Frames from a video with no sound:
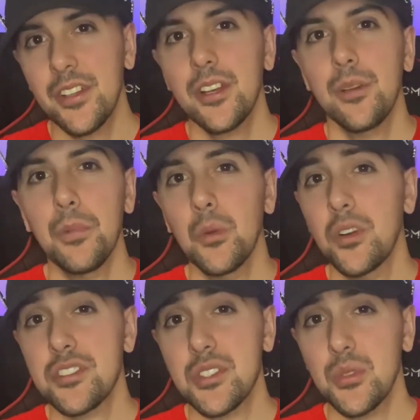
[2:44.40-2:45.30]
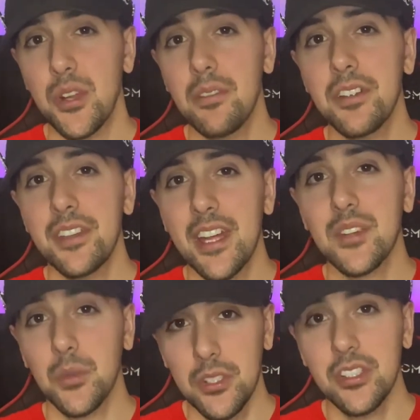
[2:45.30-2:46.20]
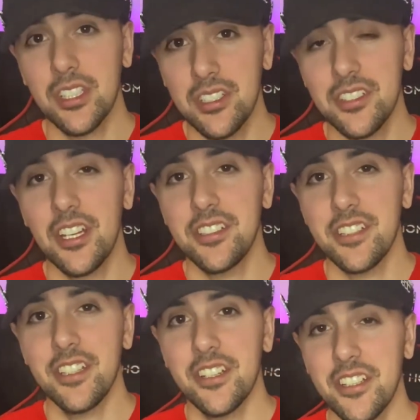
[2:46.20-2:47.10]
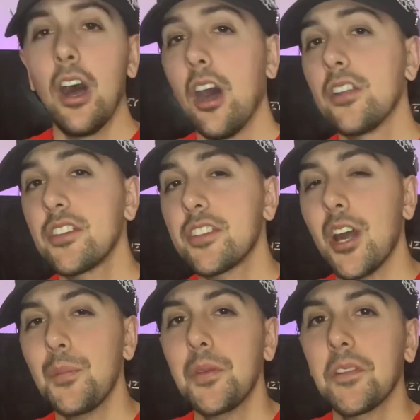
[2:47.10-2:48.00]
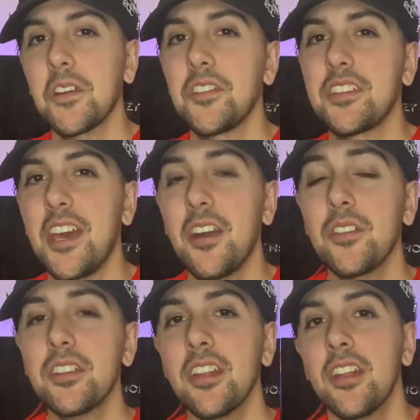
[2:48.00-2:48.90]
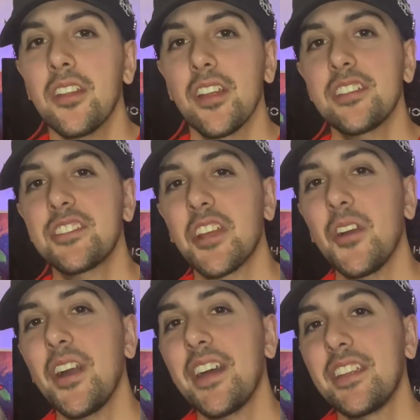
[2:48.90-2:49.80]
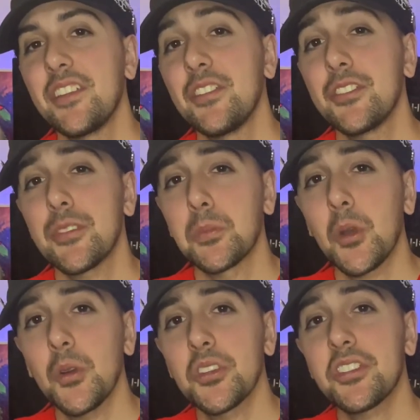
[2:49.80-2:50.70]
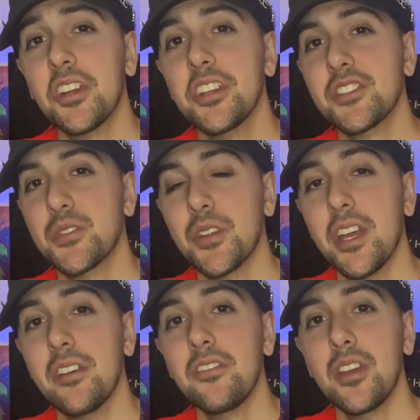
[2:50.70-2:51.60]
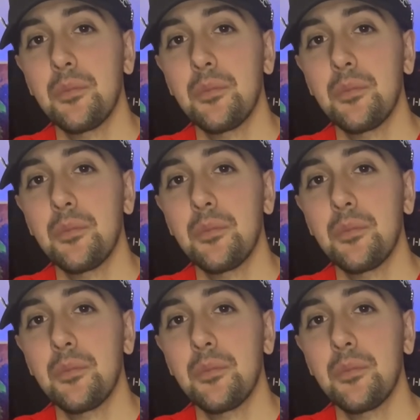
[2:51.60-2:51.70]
but once you rev it, that's when you can start to hear it. On the topic of sound, let's go ahead and do some cold starts, rev, and